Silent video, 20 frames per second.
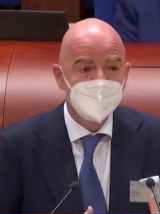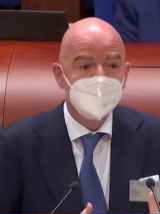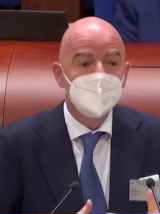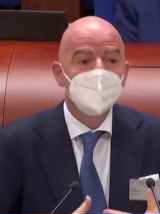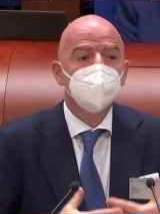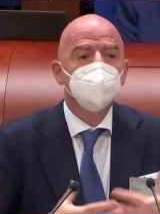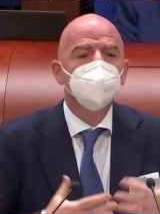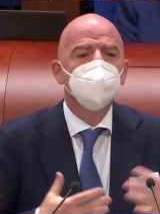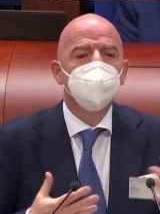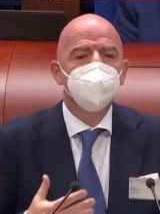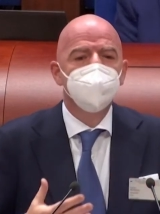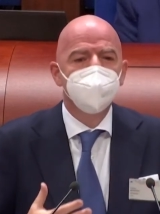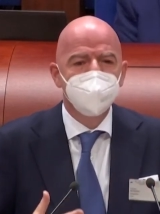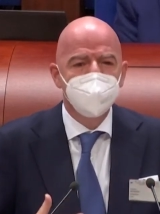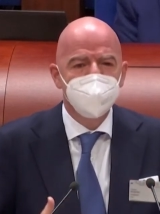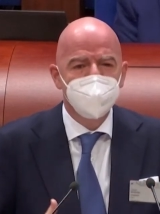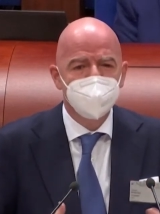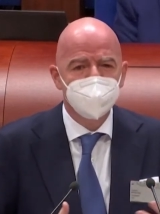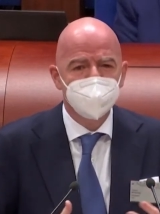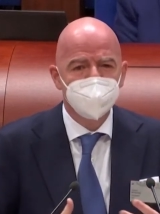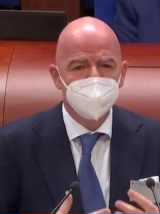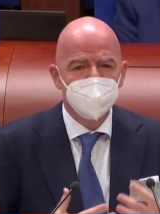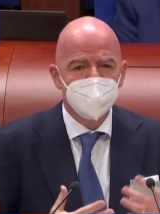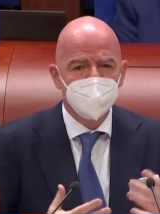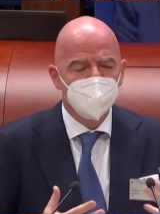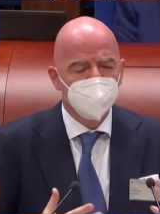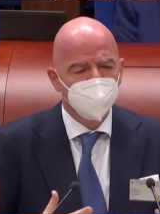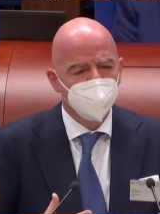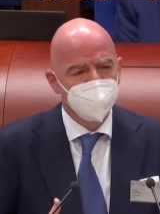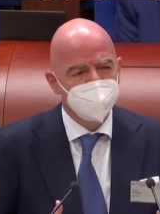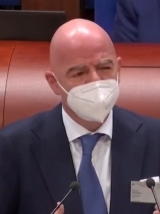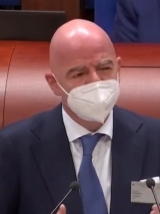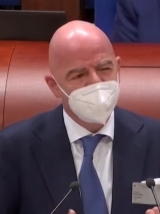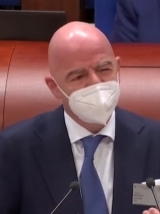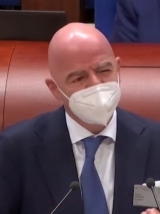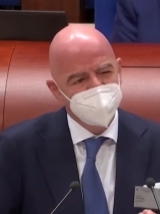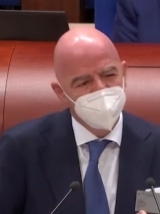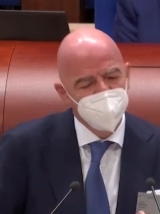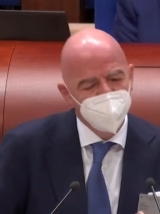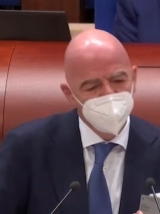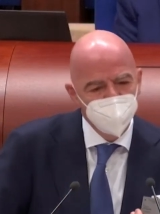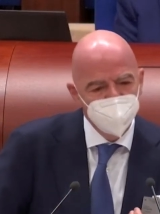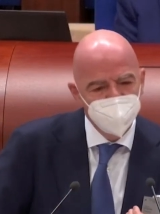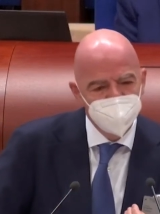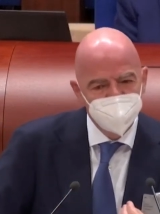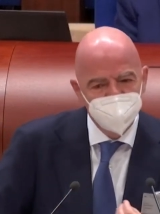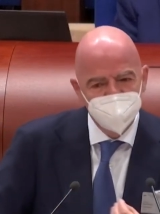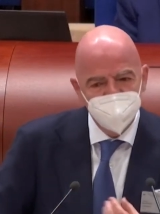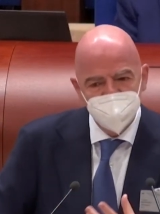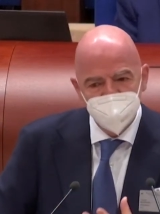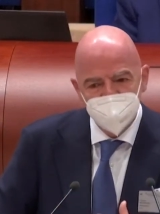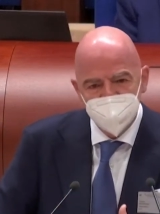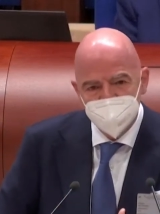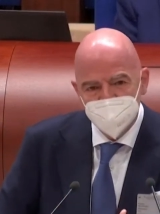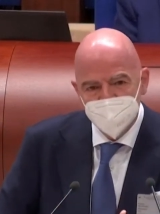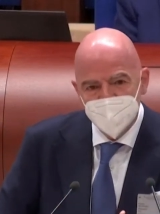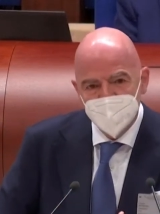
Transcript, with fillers: to debate, to discuss, and to see